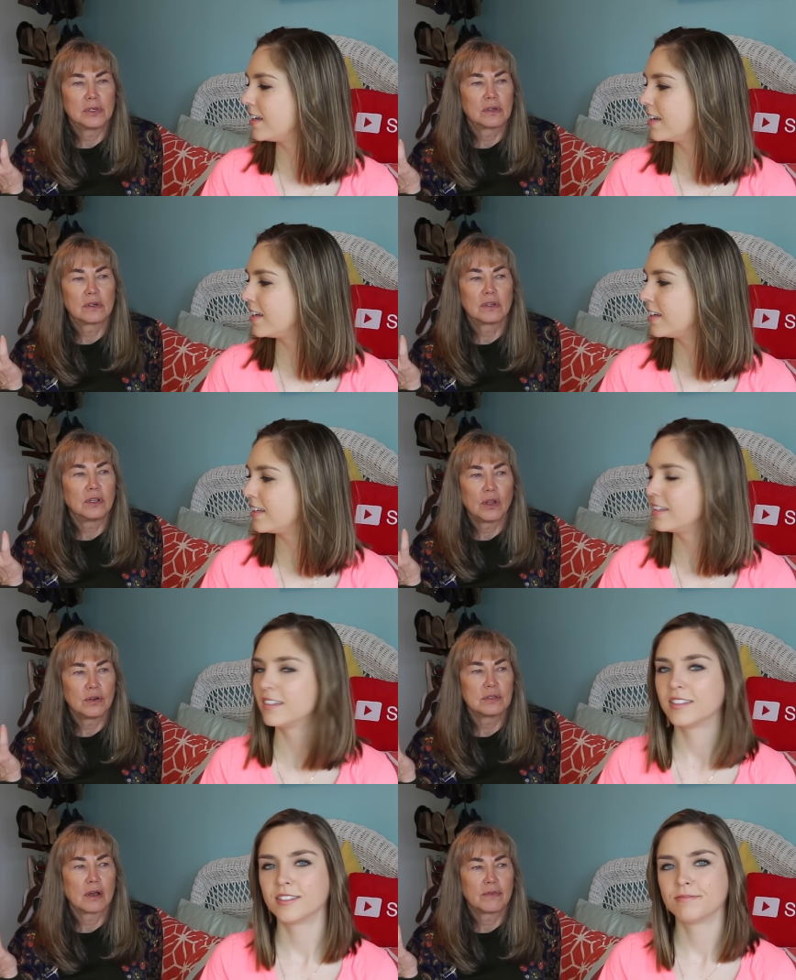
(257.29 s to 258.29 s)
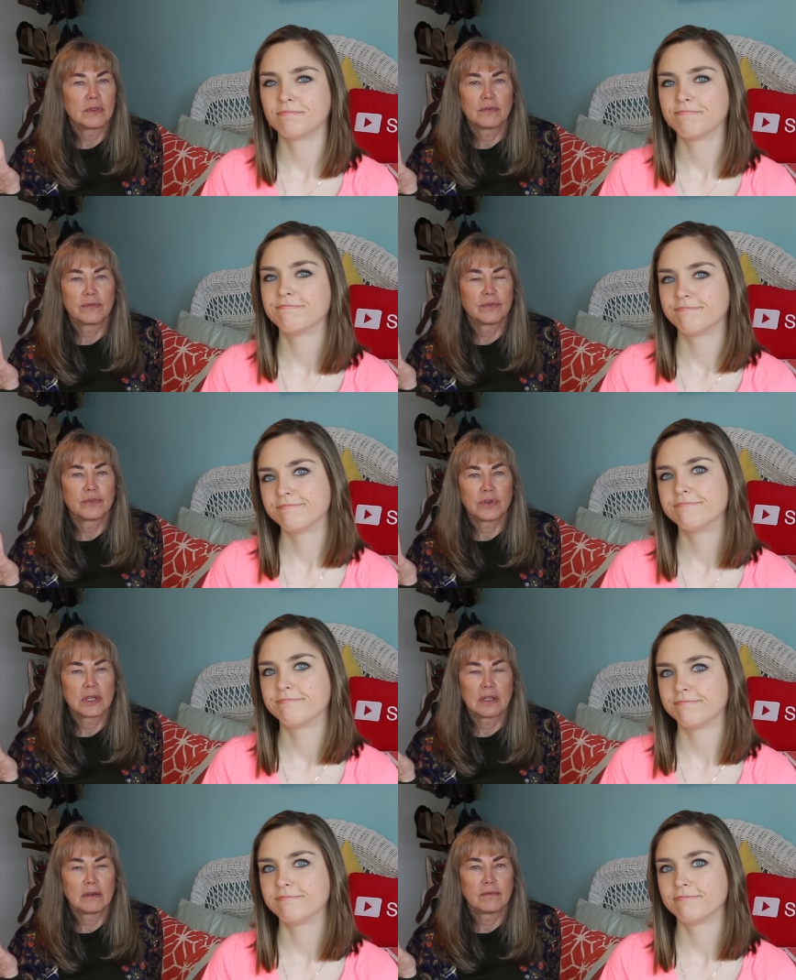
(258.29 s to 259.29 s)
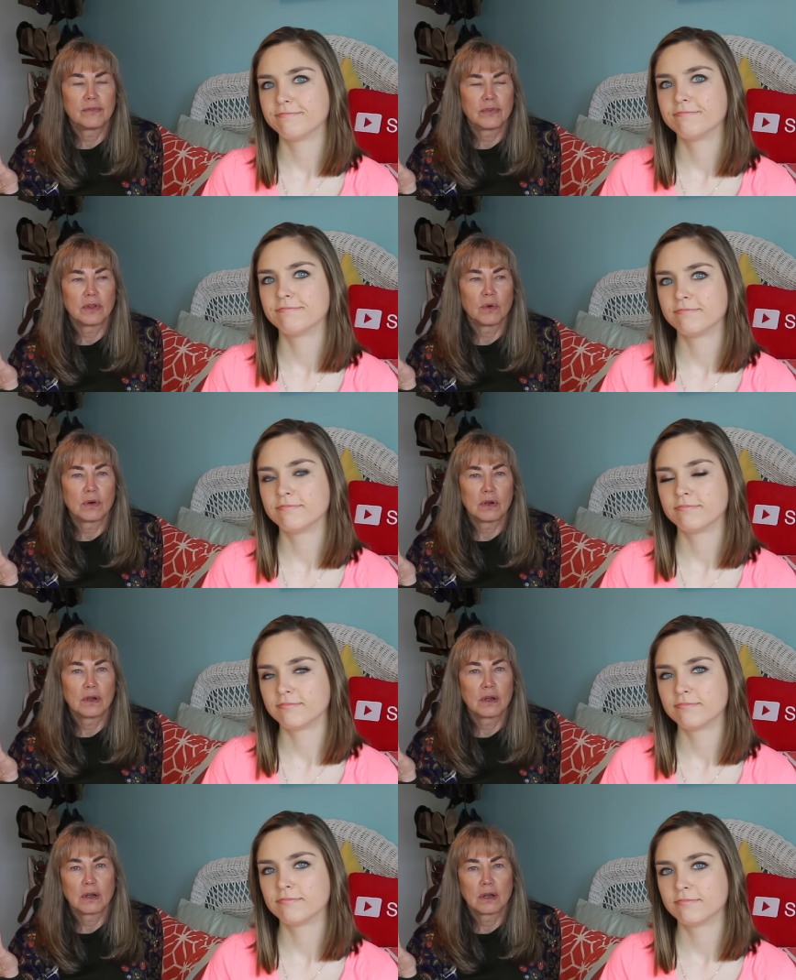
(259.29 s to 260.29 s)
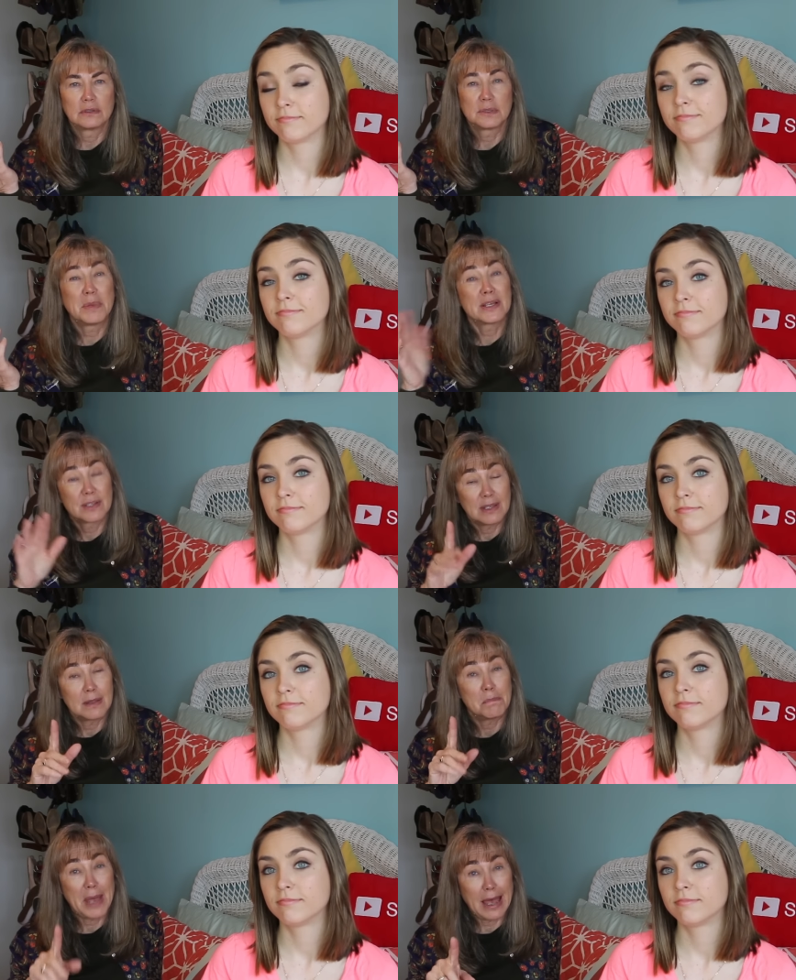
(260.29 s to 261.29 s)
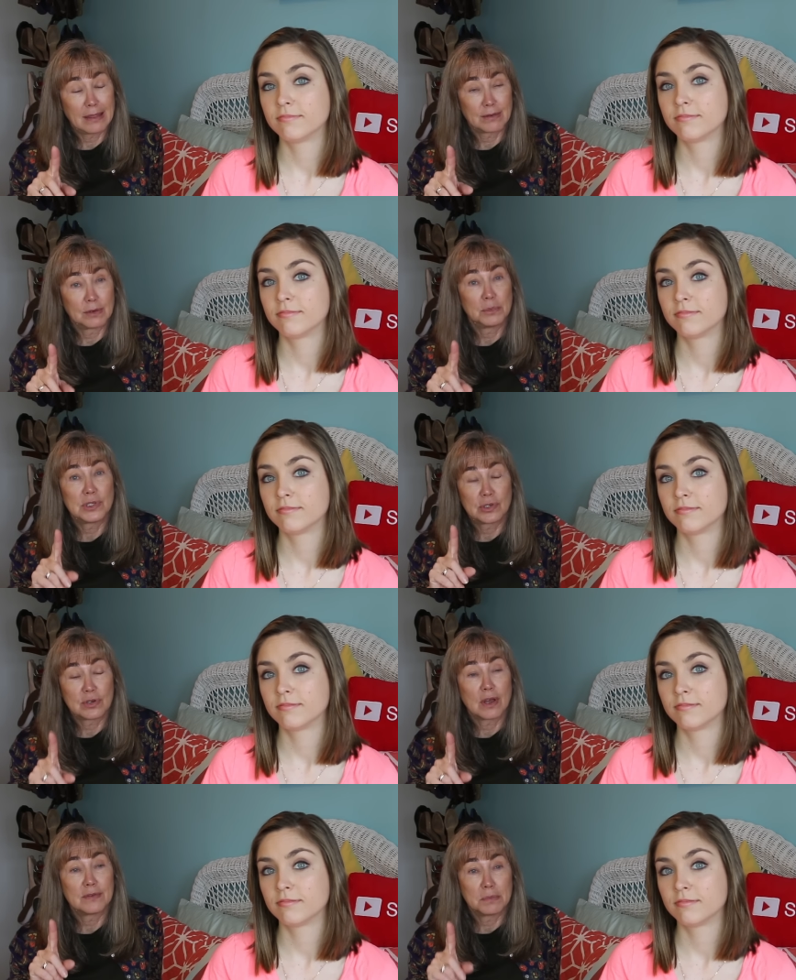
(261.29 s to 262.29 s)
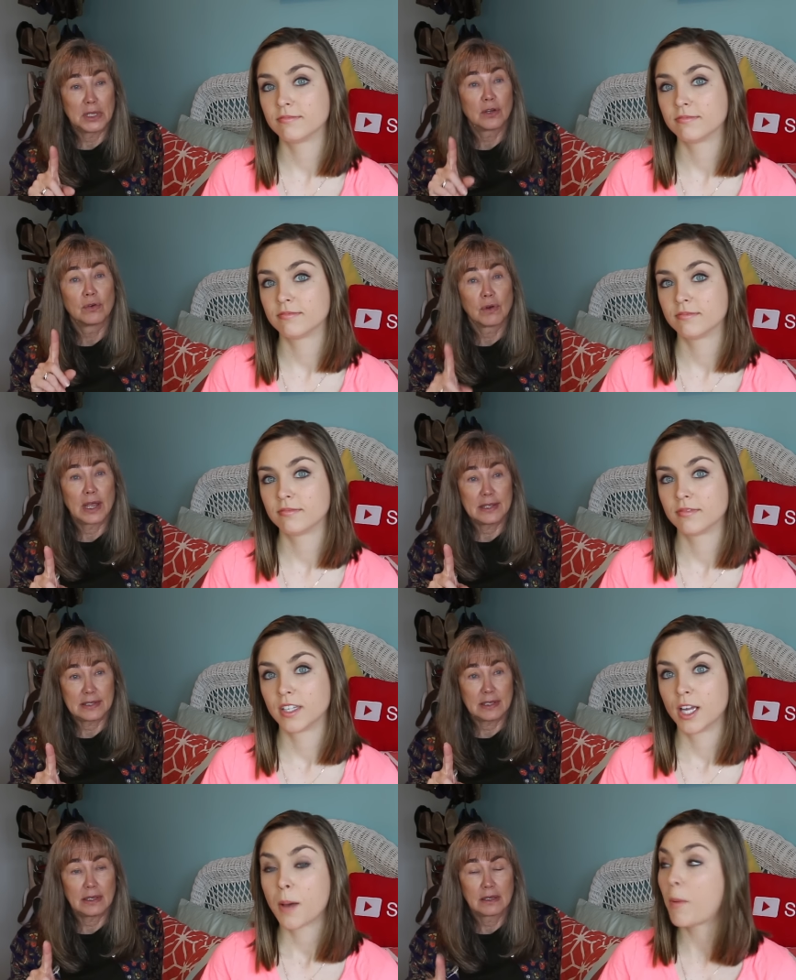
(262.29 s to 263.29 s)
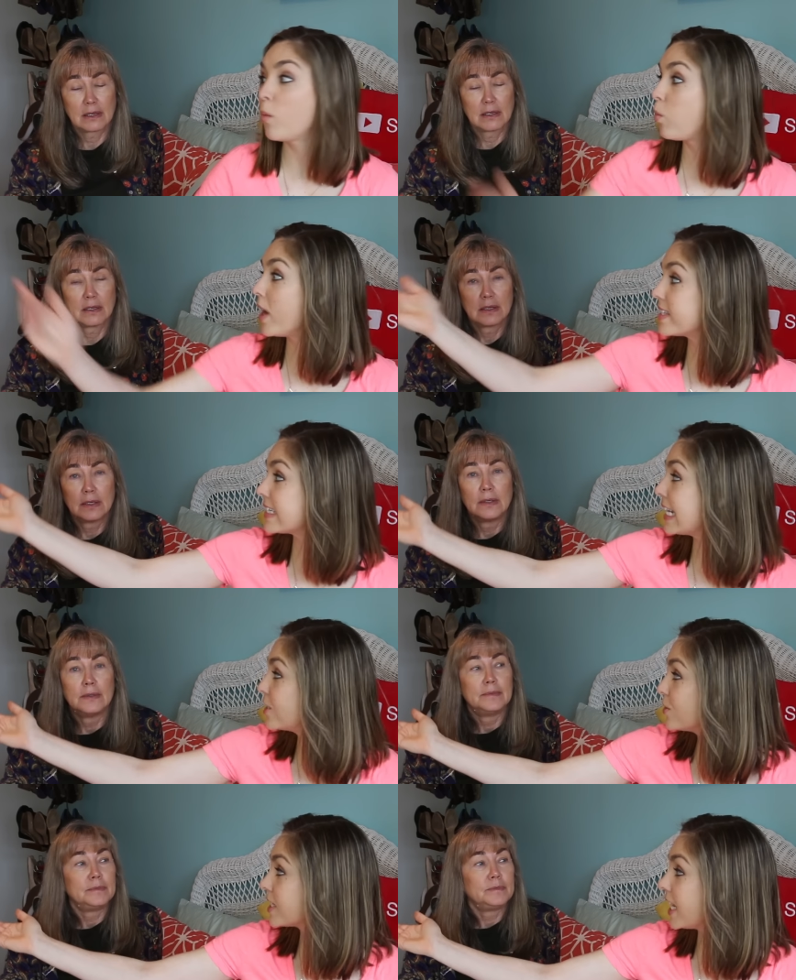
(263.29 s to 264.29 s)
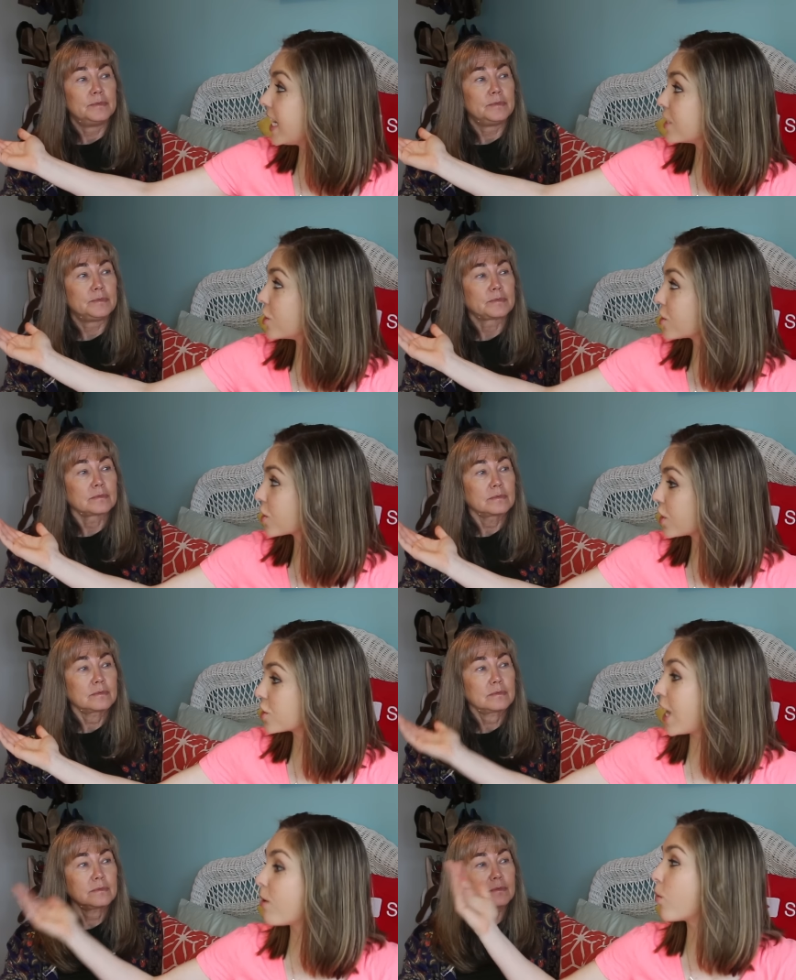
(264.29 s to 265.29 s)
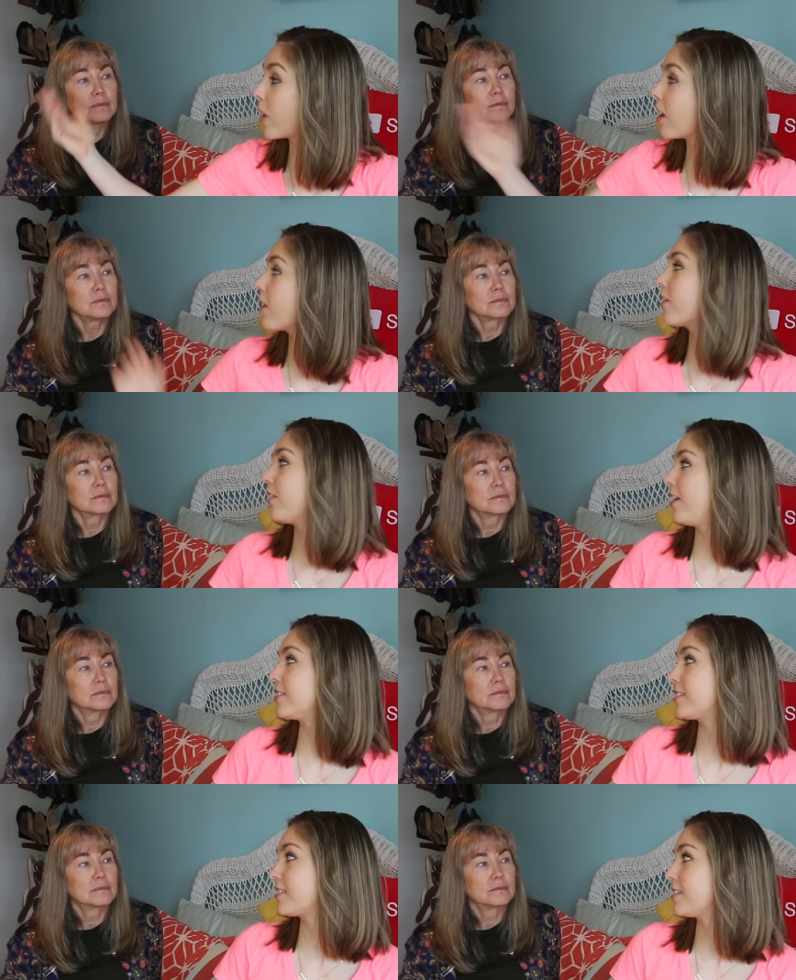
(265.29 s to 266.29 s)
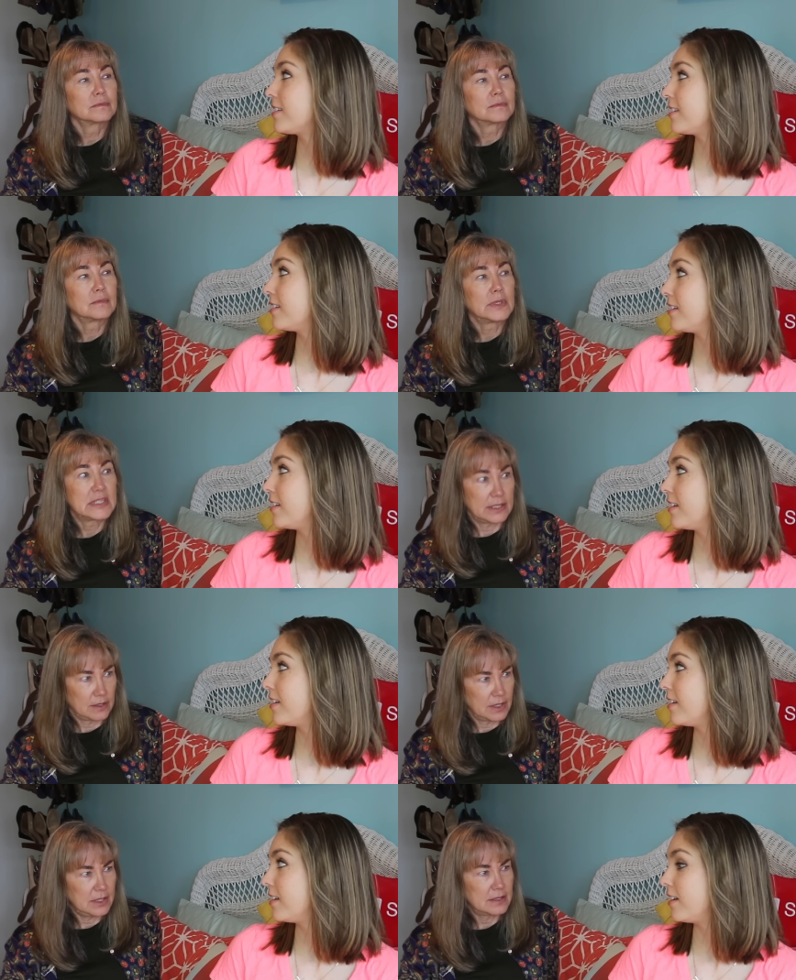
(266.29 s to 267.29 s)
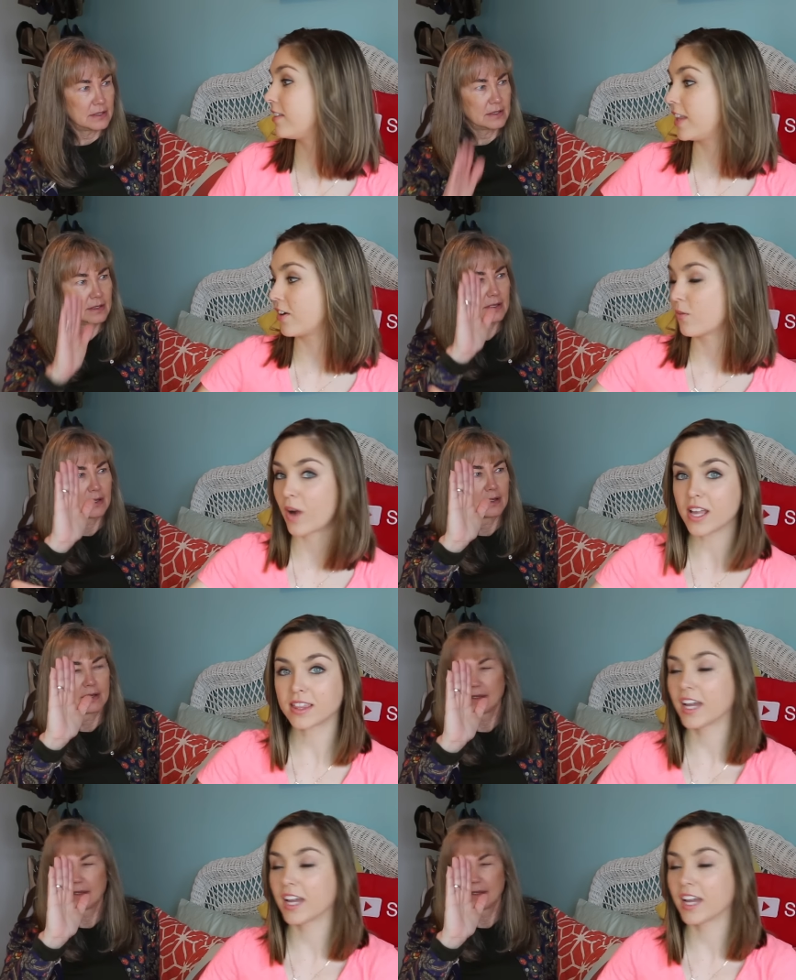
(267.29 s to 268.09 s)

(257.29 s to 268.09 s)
Speaker 1: your clothes off the freaking floor, especially in the bathroom, which drives me crazy.
Speaker 2: But what did I do today? I just took a shower. Where are the clothes?
Speaker 1: Serious?
Speaker 2: They're right